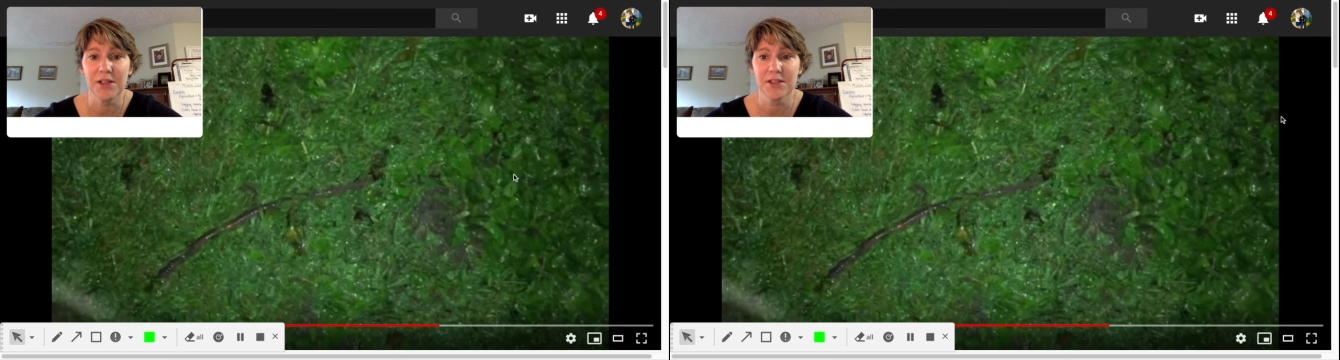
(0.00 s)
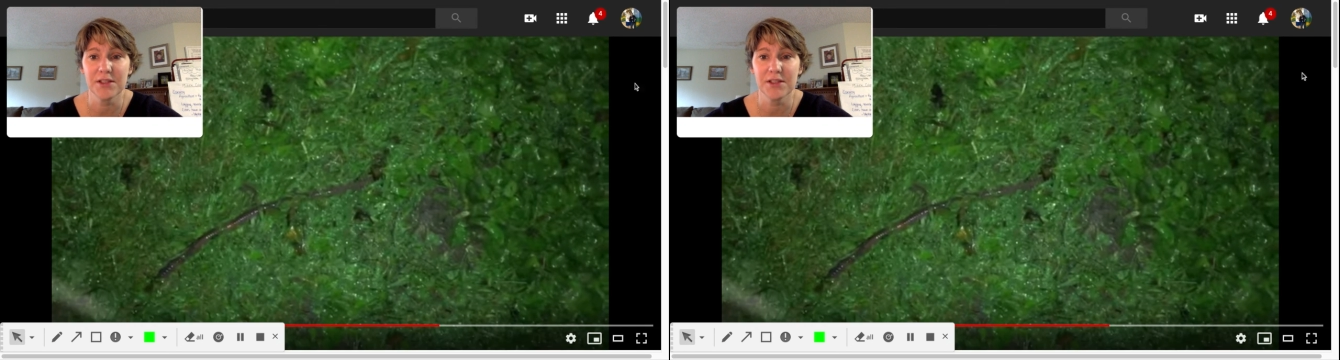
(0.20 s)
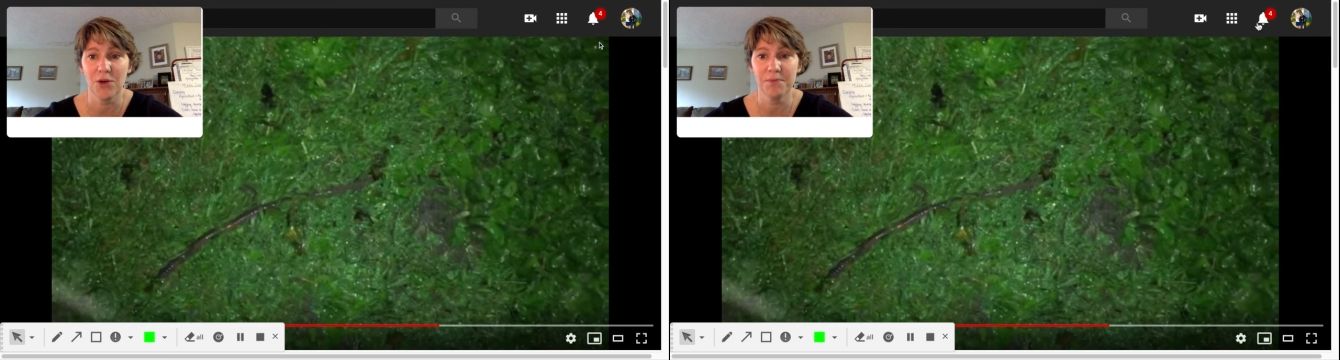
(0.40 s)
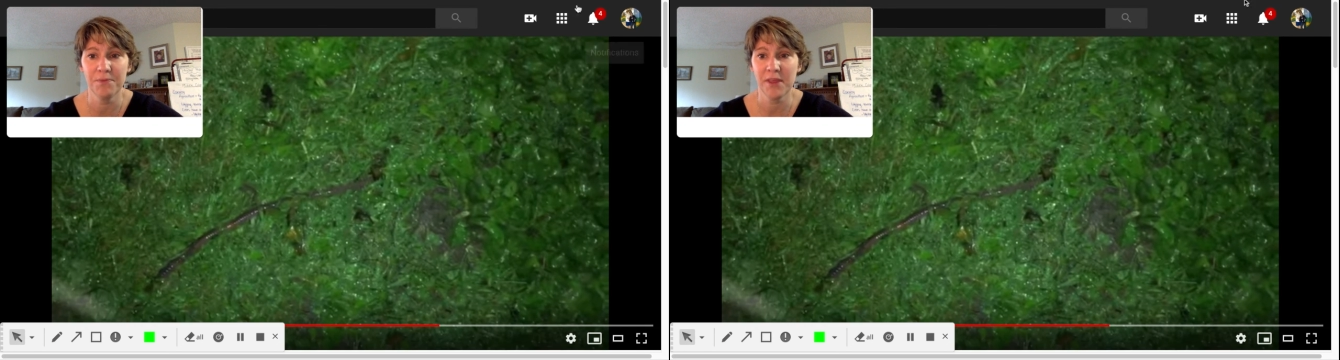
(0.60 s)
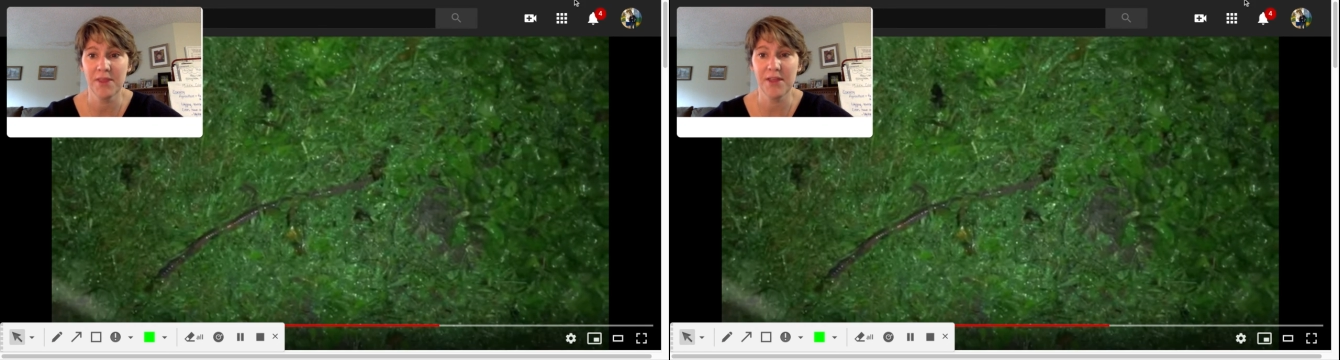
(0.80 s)
So
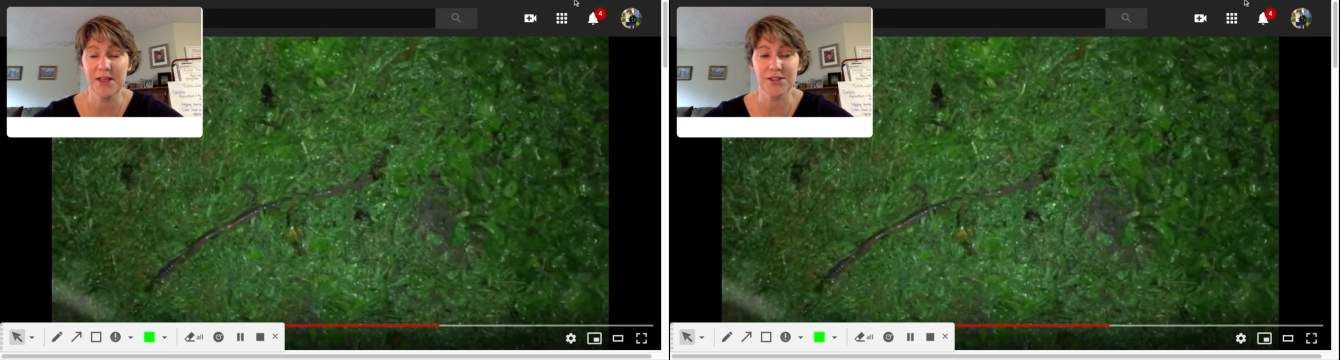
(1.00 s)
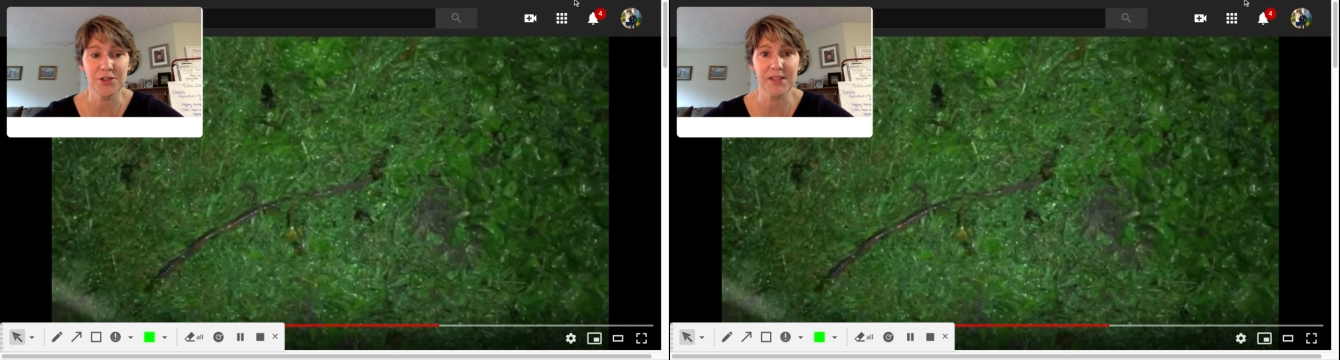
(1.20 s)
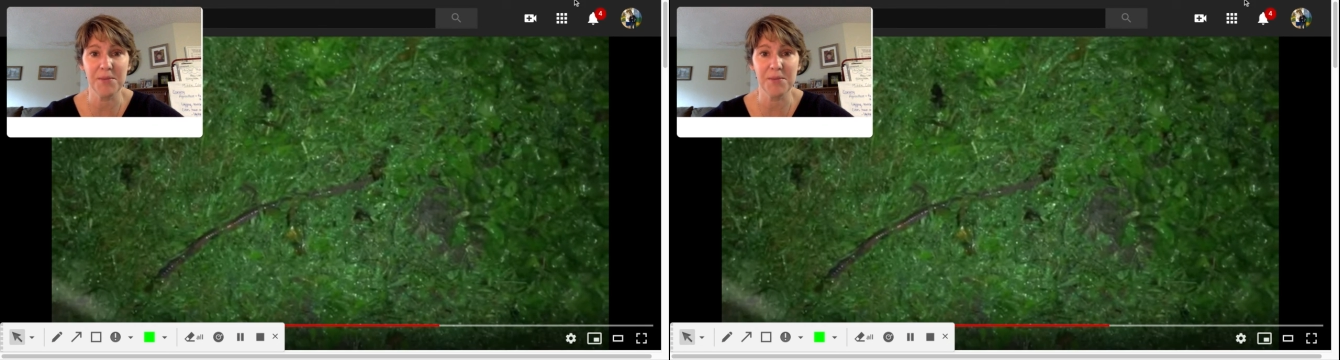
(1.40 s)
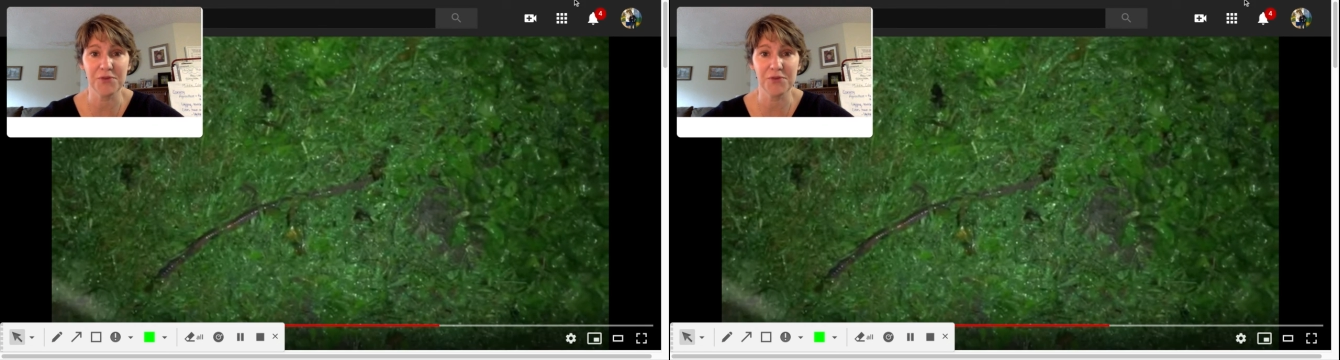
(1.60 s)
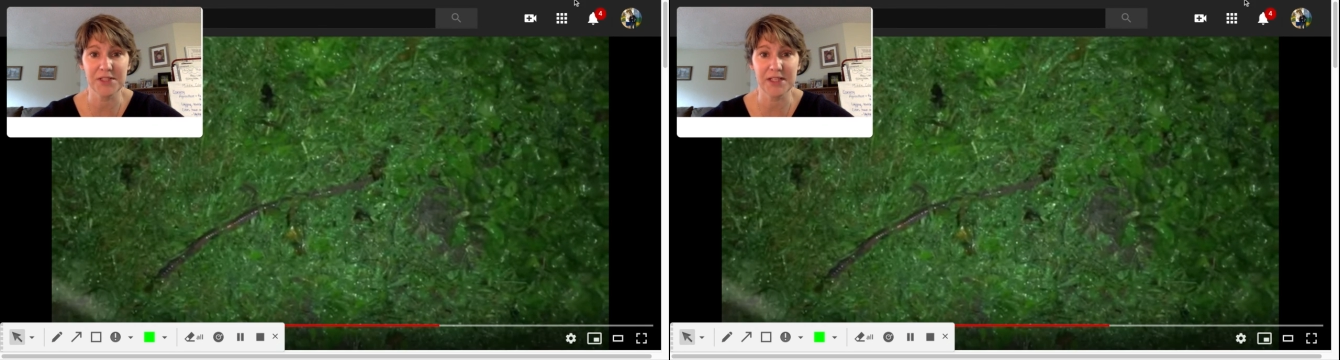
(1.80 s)
that's your assignment
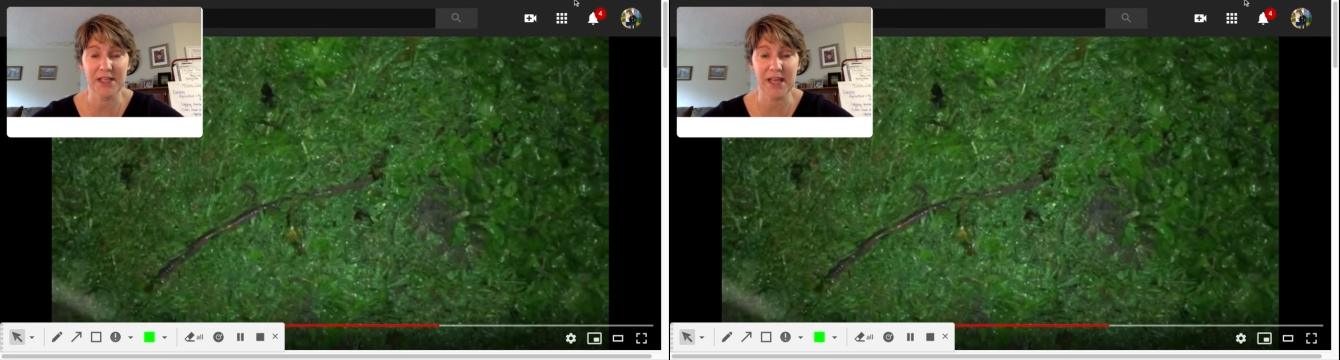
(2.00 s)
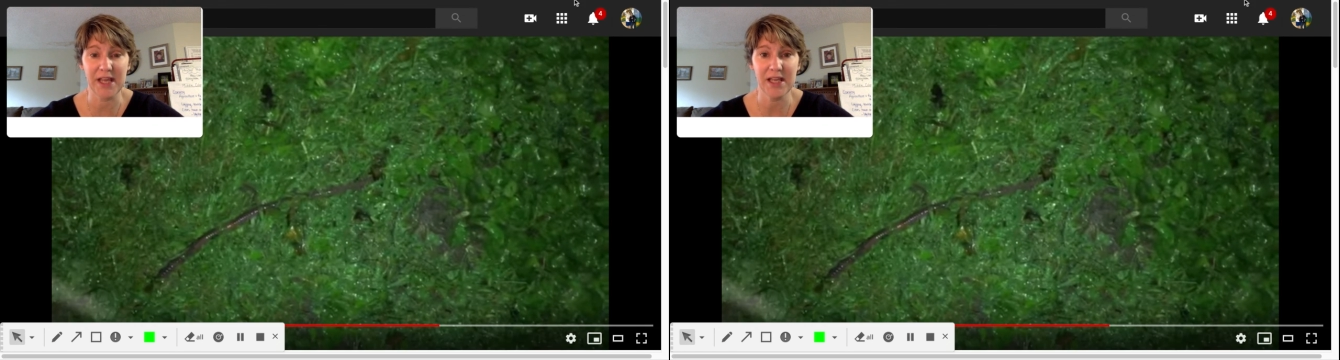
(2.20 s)
for today.